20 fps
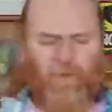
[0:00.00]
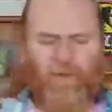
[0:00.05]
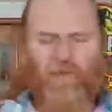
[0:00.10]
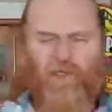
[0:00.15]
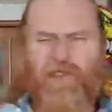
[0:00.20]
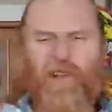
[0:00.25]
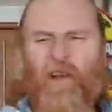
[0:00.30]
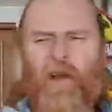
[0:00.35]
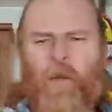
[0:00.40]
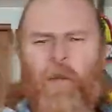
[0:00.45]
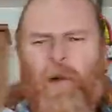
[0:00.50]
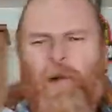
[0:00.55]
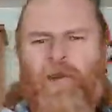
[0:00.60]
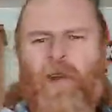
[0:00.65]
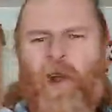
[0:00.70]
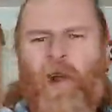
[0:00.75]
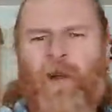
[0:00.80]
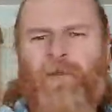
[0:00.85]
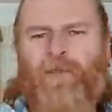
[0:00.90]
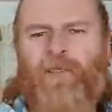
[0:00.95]
Does anyone
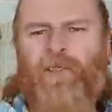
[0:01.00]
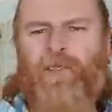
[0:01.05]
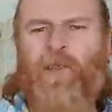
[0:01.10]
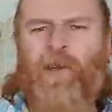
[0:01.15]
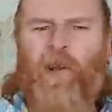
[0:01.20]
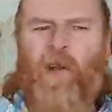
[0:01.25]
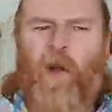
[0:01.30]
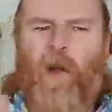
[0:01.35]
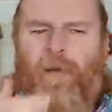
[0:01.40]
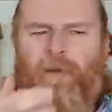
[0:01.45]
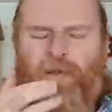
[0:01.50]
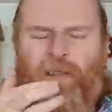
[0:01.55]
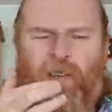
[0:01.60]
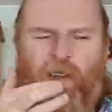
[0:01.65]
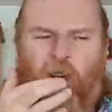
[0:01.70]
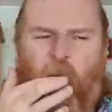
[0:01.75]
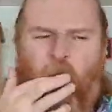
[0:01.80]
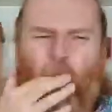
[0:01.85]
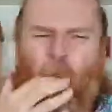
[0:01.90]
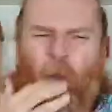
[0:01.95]
know if you do a live
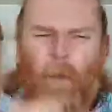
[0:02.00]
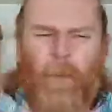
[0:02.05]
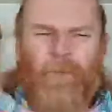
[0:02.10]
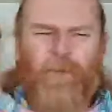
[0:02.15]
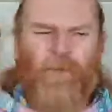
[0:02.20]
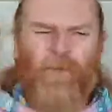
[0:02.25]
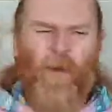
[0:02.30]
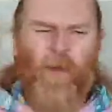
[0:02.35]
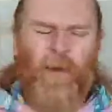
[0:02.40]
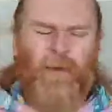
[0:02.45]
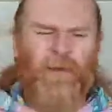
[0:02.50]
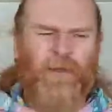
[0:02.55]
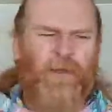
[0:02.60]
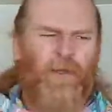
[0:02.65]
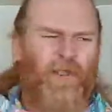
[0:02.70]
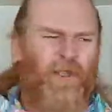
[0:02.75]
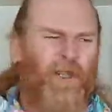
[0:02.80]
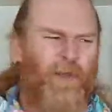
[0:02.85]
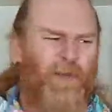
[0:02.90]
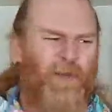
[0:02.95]
video on
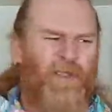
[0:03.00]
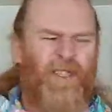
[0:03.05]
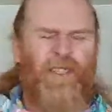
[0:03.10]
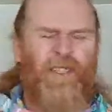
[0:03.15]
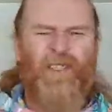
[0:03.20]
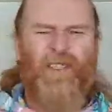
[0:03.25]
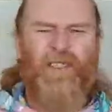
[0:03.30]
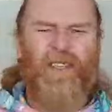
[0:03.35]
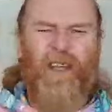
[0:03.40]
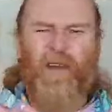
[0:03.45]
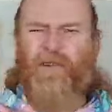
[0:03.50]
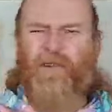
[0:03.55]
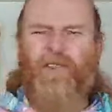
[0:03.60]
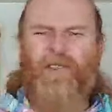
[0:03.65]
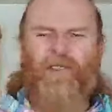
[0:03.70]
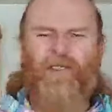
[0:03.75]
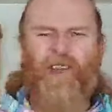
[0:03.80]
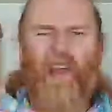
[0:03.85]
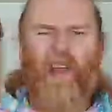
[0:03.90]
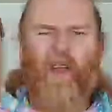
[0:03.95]
YouTube, does it stay on
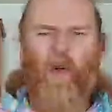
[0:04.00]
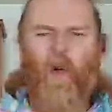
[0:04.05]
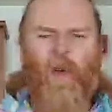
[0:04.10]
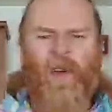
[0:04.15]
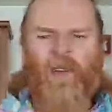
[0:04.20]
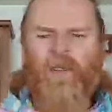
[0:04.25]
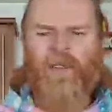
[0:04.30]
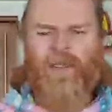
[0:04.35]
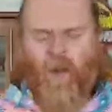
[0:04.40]
your channel?